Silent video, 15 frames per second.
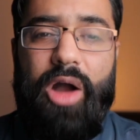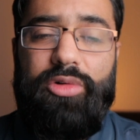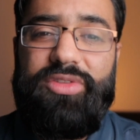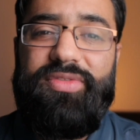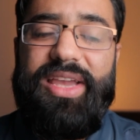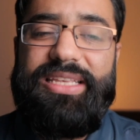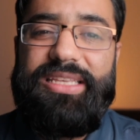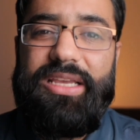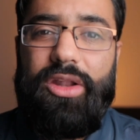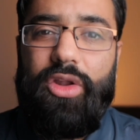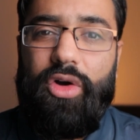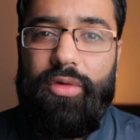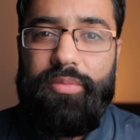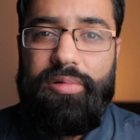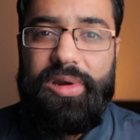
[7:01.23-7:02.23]
I was facing a
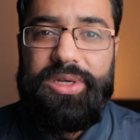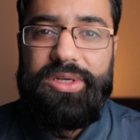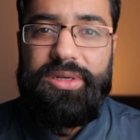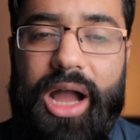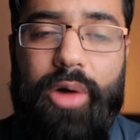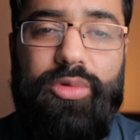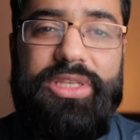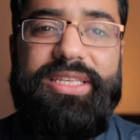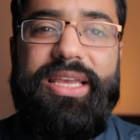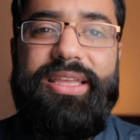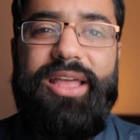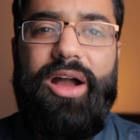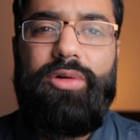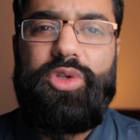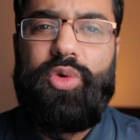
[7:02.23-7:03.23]
lot of pressure. I would say
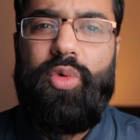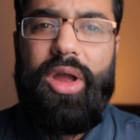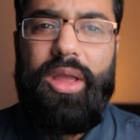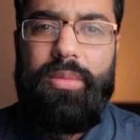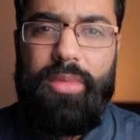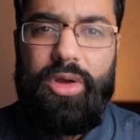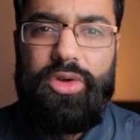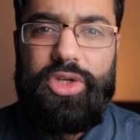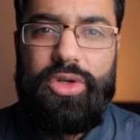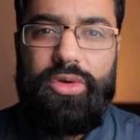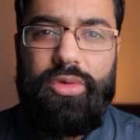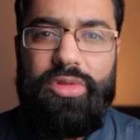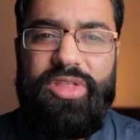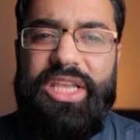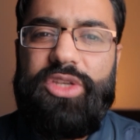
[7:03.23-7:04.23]
that I was quite
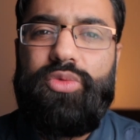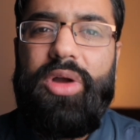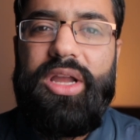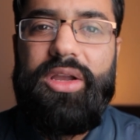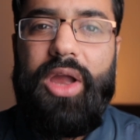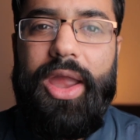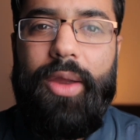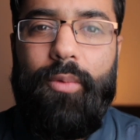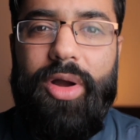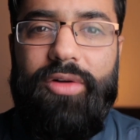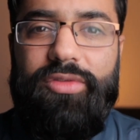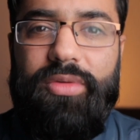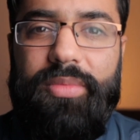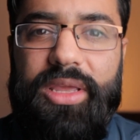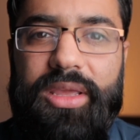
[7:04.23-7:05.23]
emotional. Things weren't going well
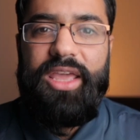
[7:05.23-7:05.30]
for me.